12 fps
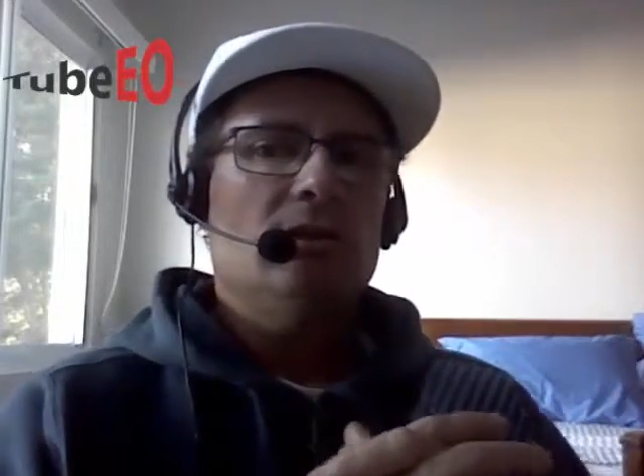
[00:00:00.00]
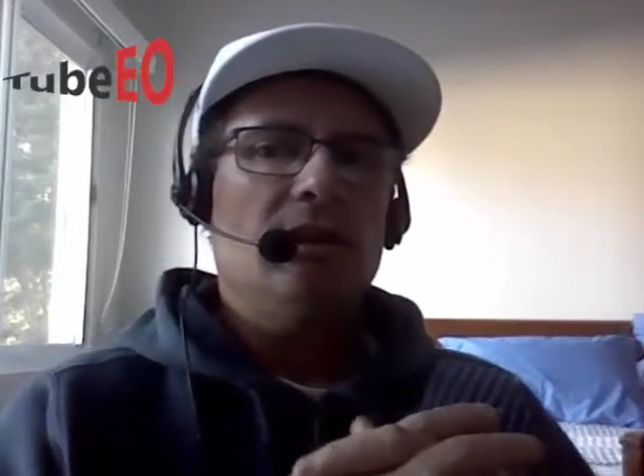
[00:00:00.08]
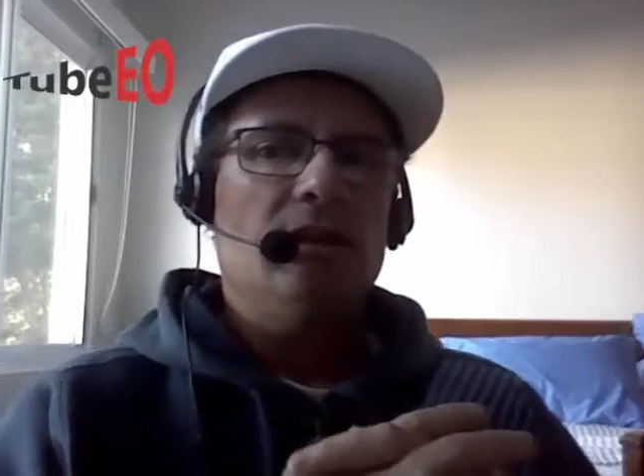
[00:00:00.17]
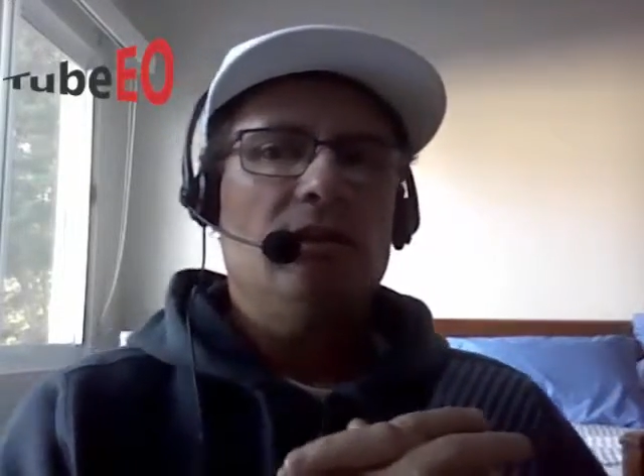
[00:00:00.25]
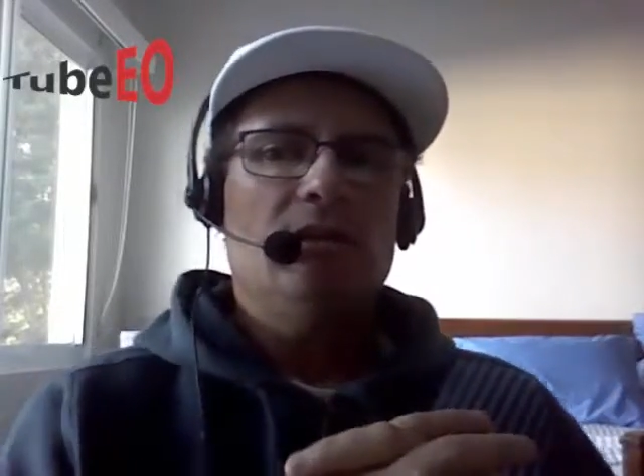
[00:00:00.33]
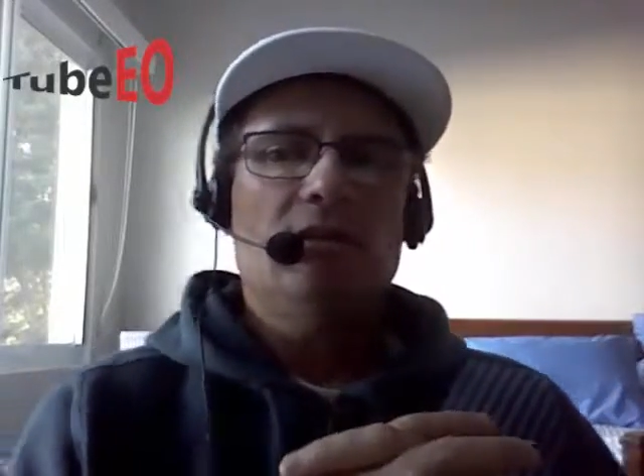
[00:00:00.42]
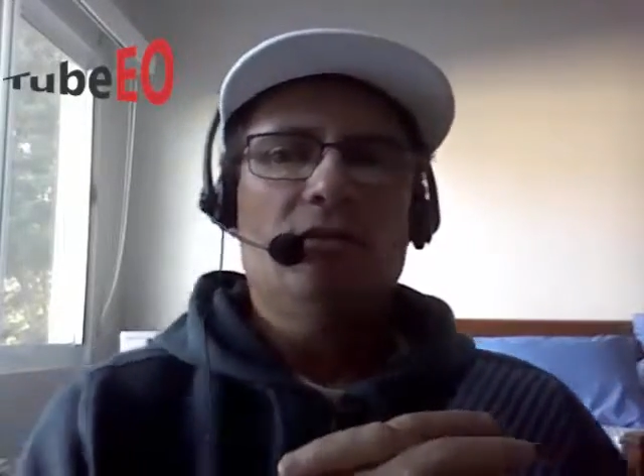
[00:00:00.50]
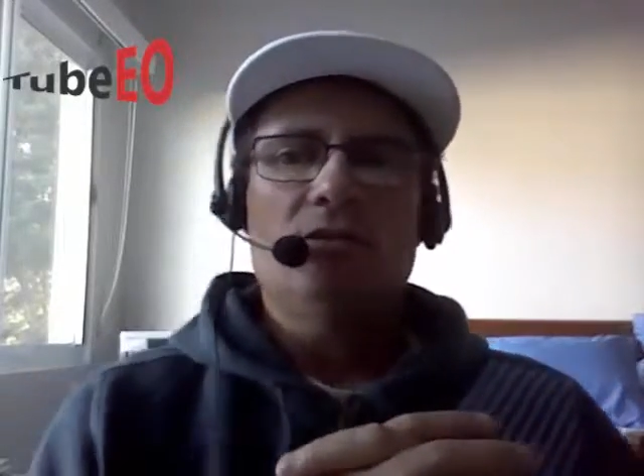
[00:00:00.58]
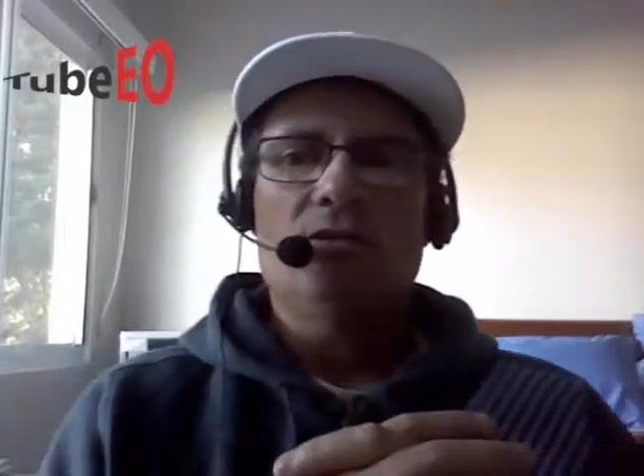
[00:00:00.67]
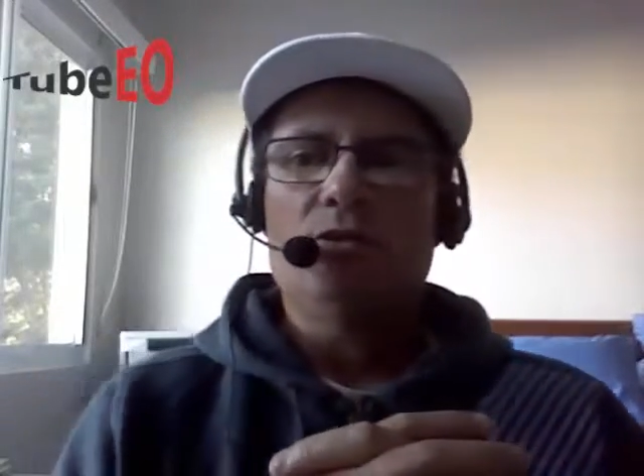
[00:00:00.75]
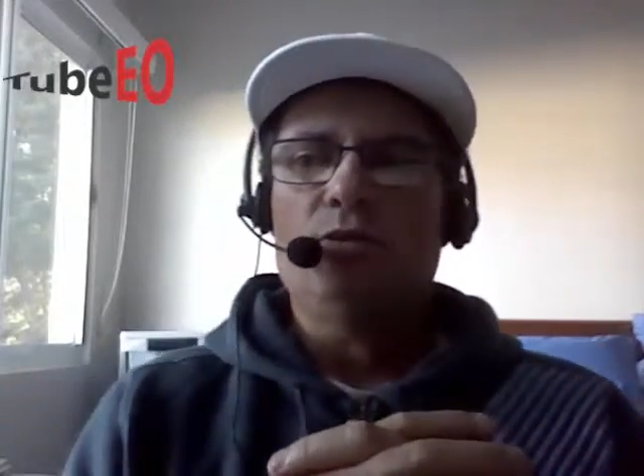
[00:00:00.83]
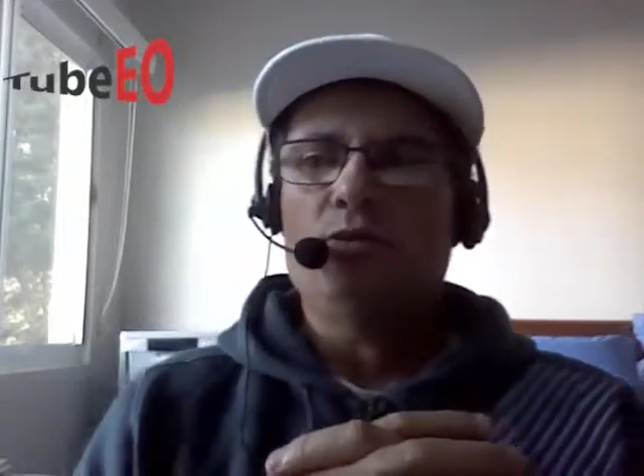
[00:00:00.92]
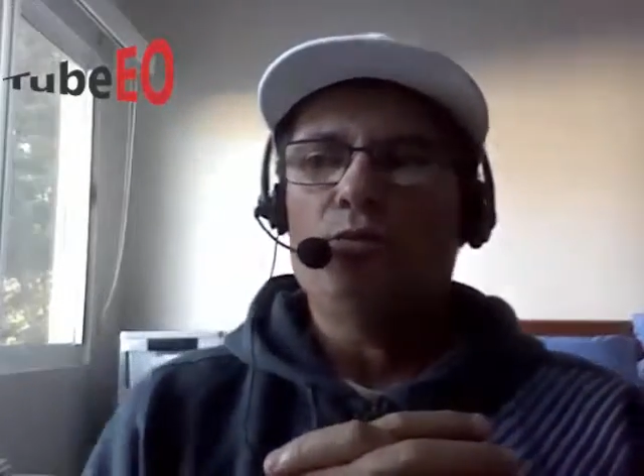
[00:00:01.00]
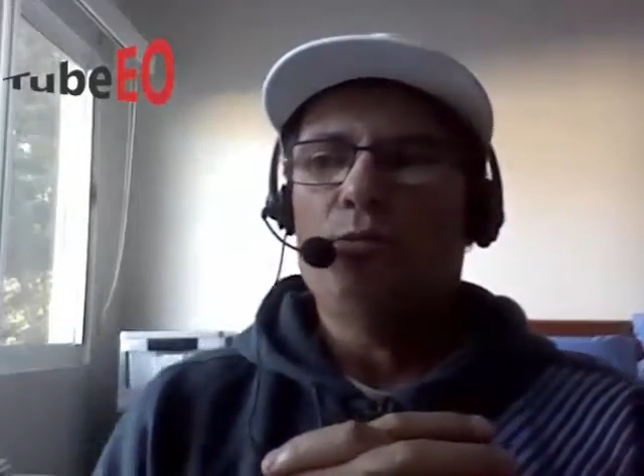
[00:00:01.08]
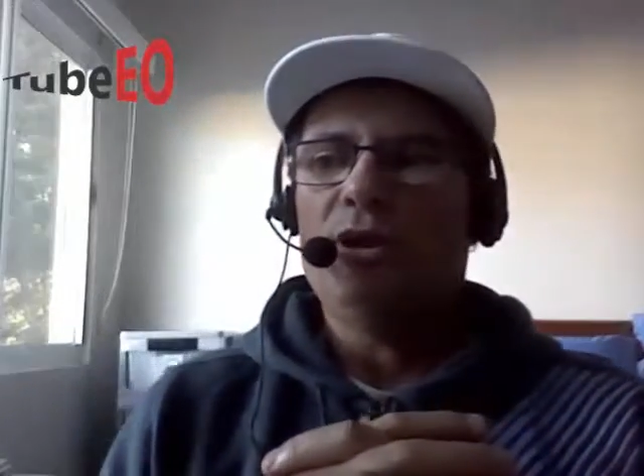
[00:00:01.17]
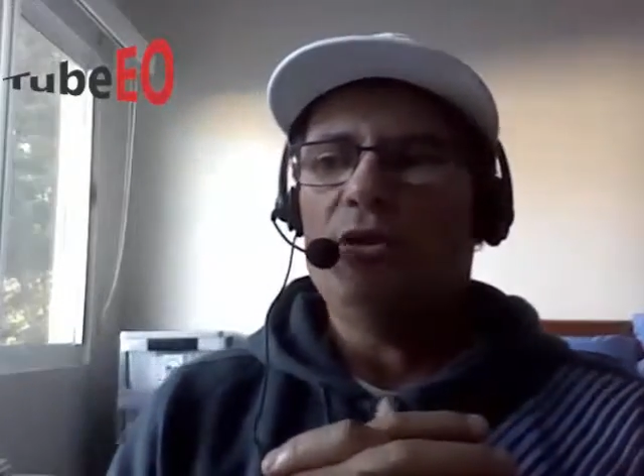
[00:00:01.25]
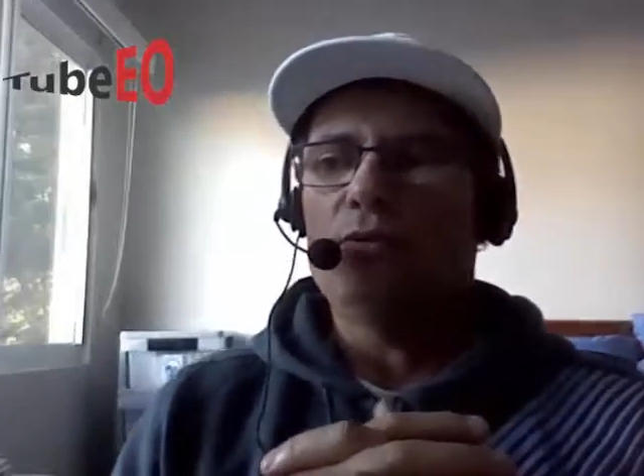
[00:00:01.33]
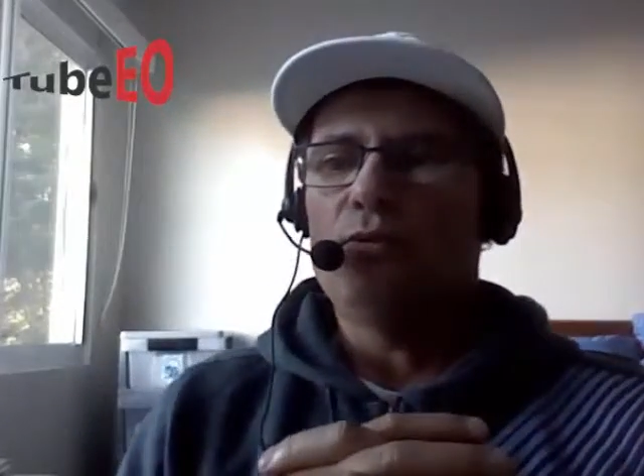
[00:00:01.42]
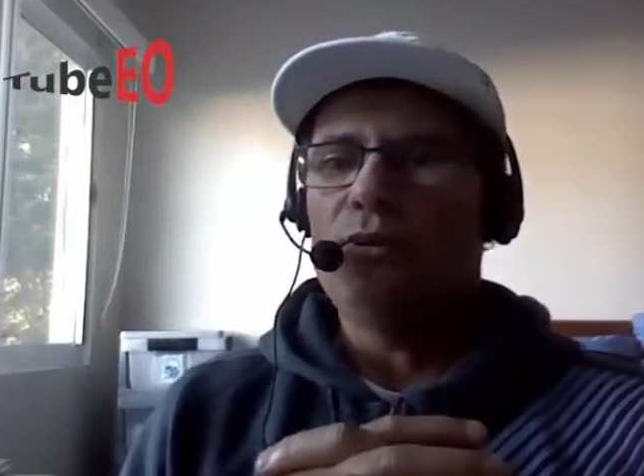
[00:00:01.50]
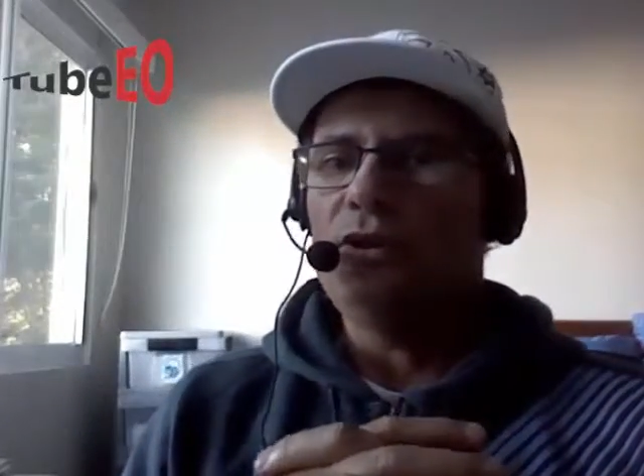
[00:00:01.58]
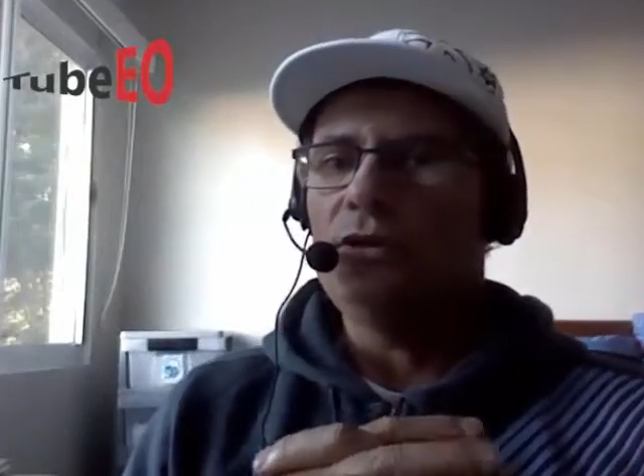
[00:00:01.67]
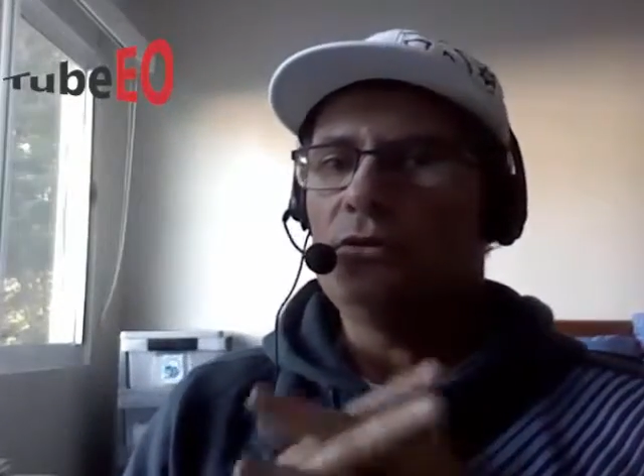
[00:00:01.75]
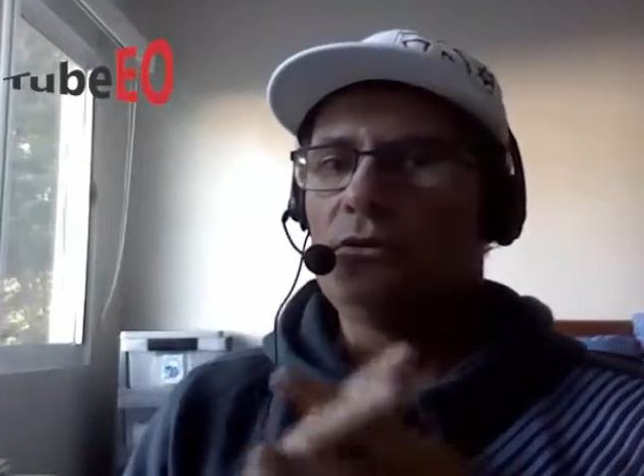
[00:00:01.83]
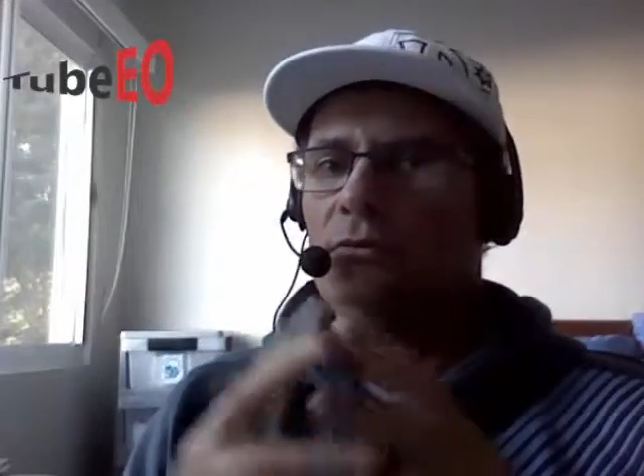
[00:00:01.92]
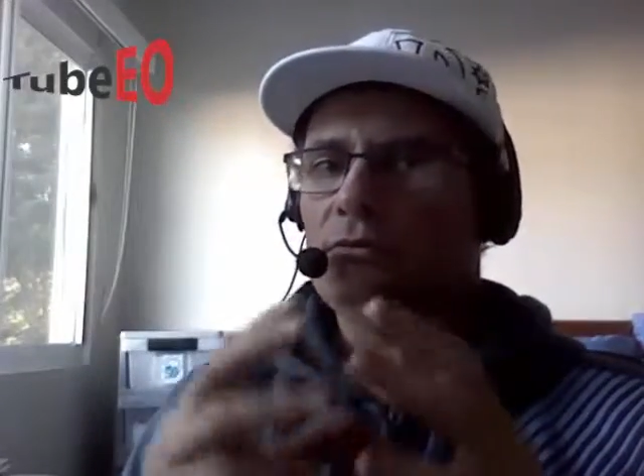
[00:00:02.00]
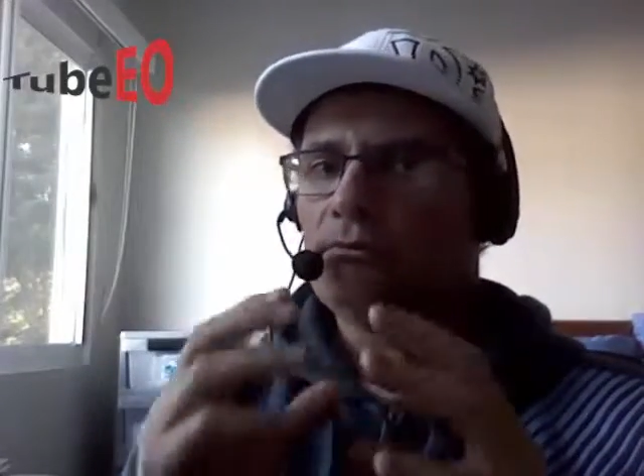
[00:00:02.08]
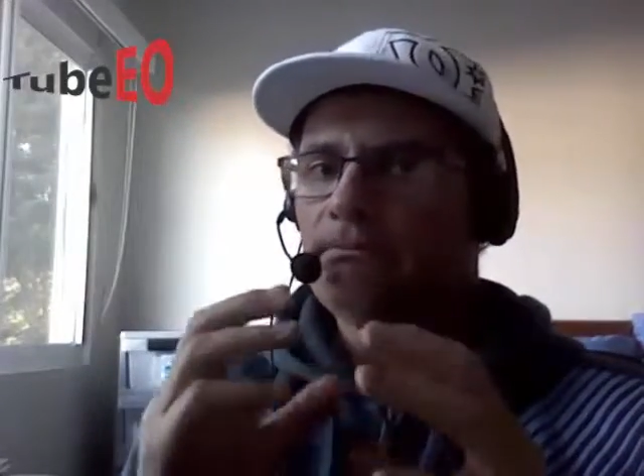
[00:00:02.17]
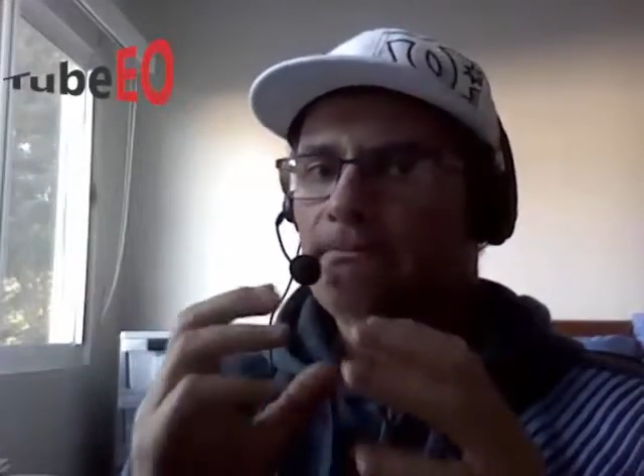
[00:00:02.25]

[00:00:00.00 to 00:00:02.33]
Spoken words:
tends to be a real